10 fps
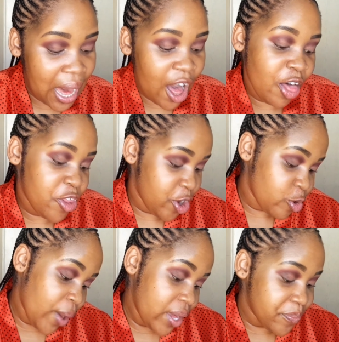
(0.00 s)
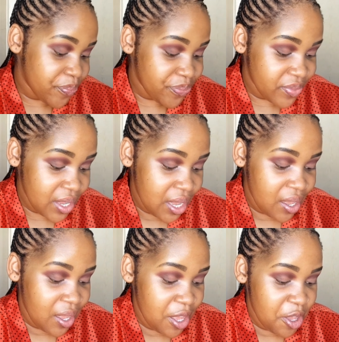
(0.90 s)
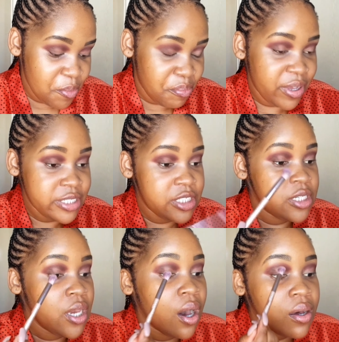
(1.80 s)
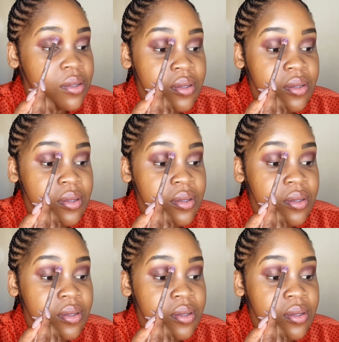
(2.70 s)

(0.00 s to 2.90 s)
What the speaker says: I'll throw it away. But yeah.